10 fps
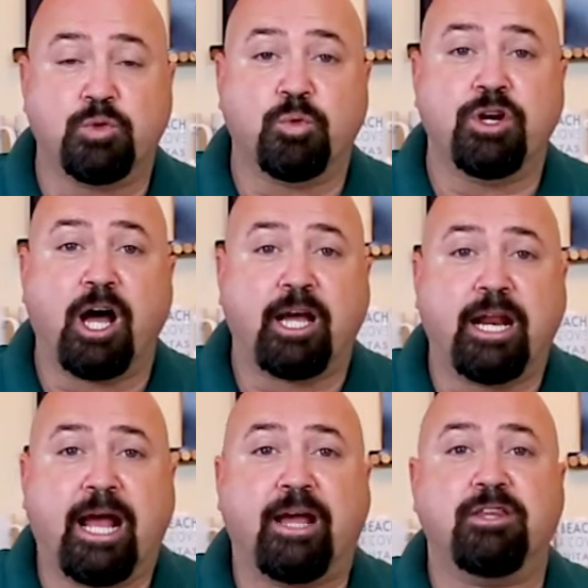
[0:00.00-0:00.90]
We're not going
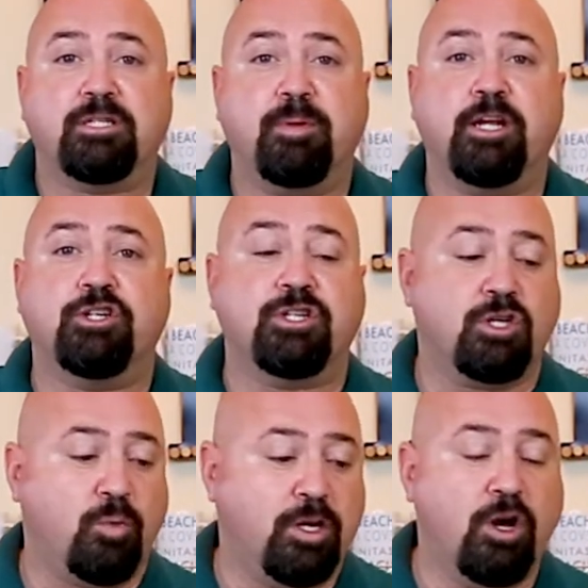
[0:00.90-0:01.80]
to add the spinach
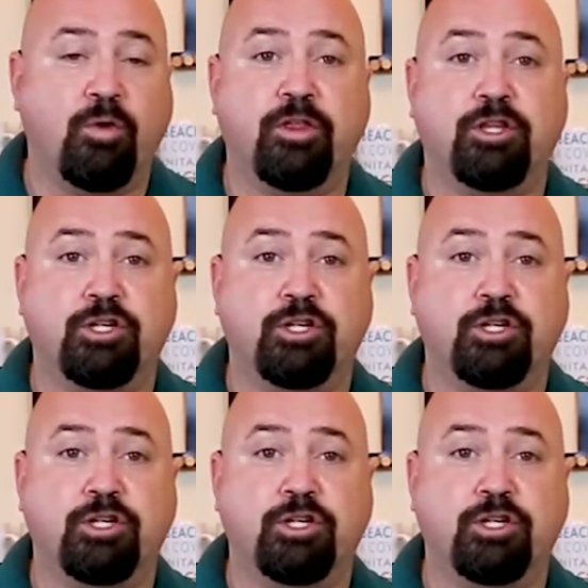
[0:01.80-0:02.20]
until we know that the